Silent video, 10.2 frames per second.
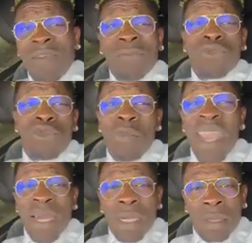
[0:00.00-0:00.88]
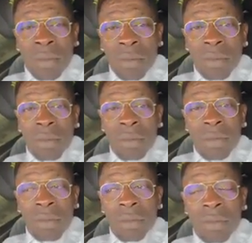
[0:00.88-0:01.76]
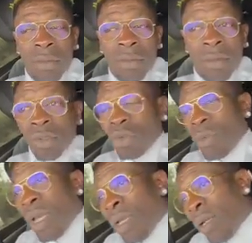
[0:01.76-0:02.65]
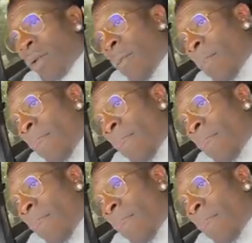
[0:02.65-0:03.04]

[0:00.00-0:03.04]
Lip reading: the food will burn. To Ben,